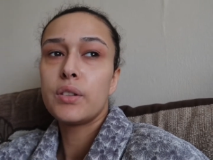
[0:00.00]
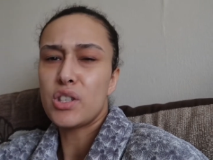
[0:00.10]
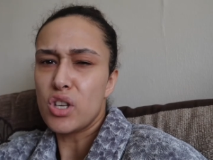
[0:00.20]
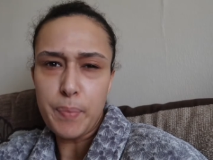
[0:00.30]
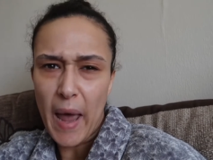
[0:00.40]

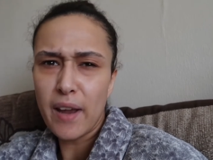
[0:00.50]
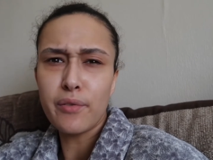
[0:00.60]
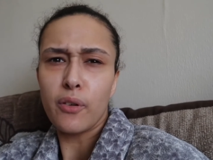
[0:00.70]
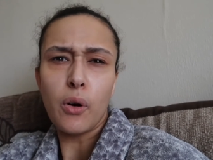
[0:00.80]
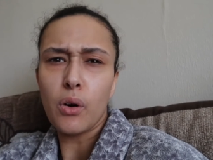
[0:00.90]
it's just
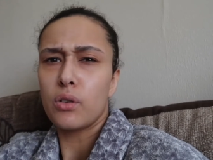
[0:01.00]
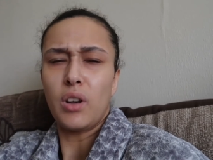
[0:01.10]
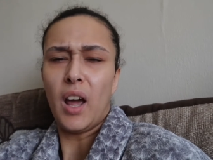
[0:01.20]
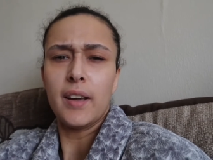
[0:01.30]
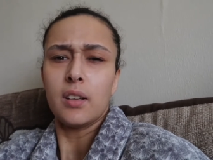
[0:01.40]
paid for
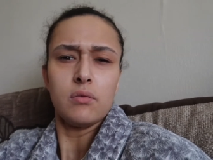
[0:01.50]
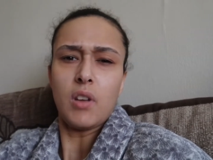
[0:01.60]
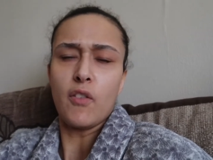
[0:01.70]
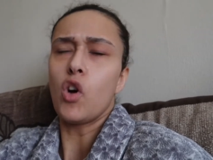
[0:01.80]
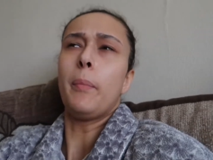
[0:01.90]
like
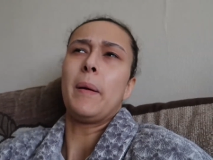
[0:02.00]
I've got to